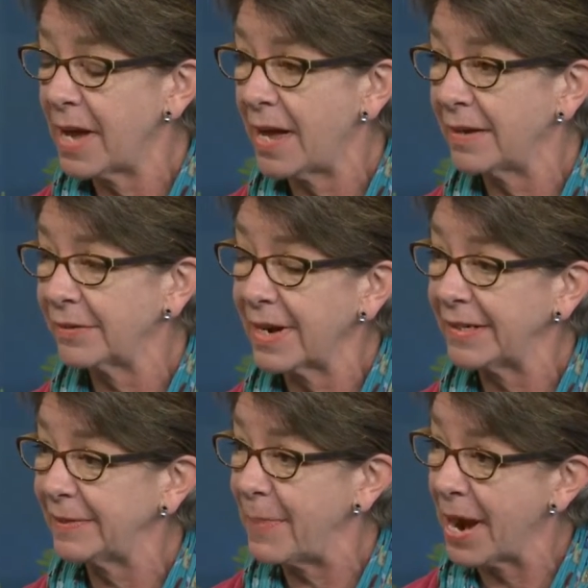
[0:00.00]
Uh,
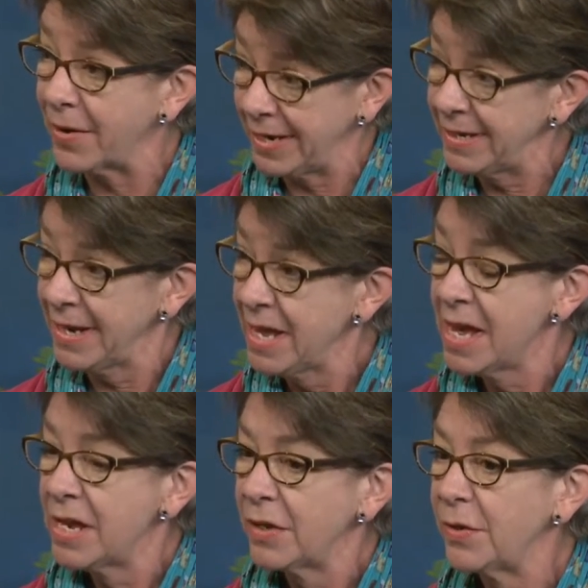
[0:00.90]
Grace Baron, mm
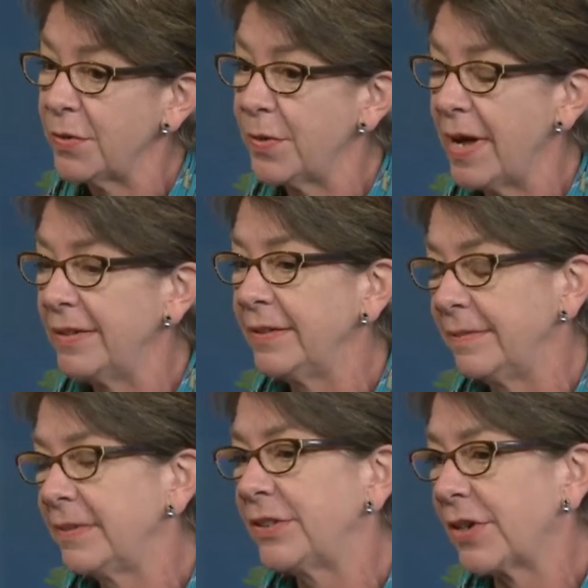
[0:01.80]
-hmm. who
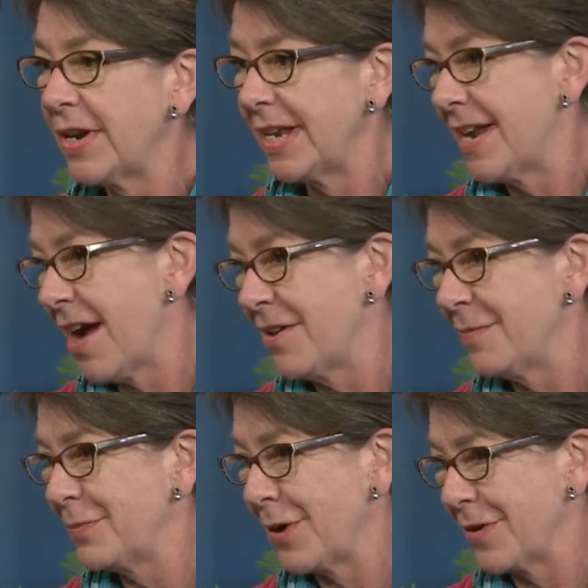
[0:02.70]
started our
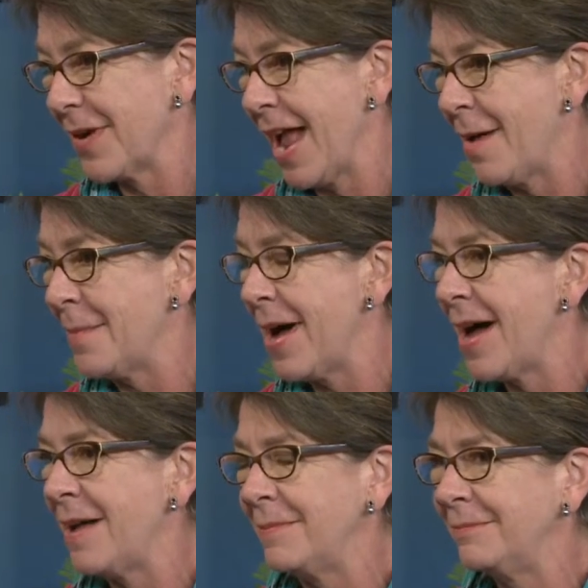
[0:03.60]
program
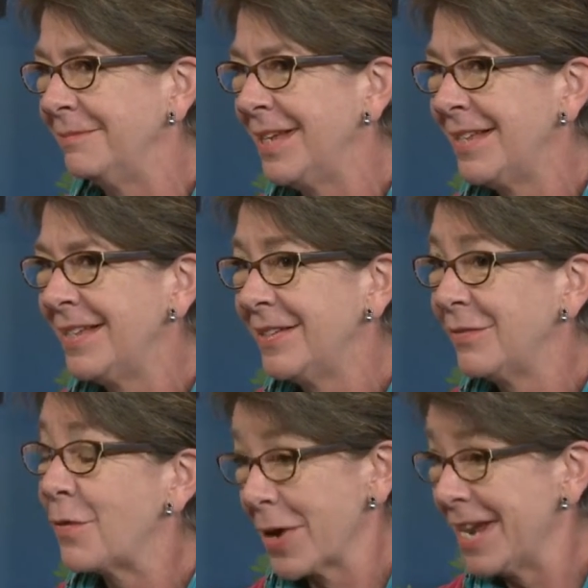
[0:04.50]
um,
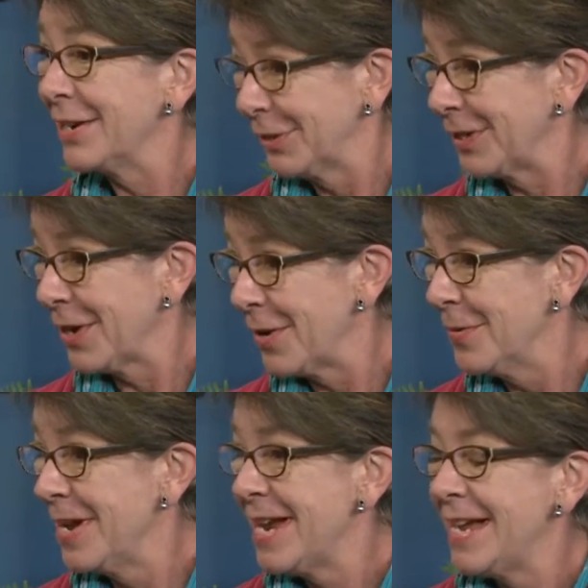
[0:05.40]
40 years ago.
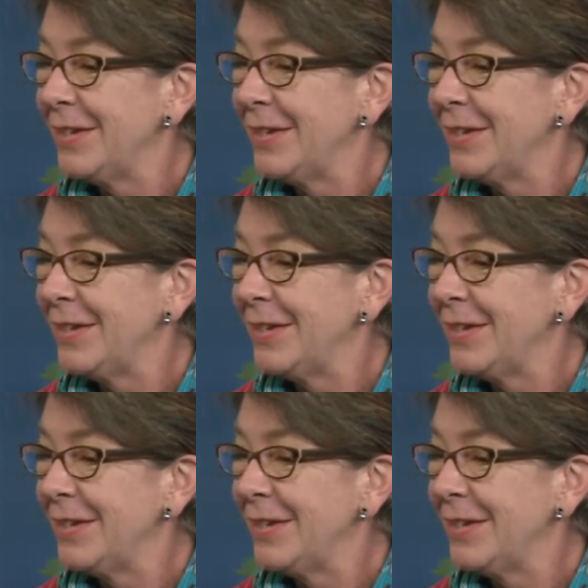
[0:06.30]
Right.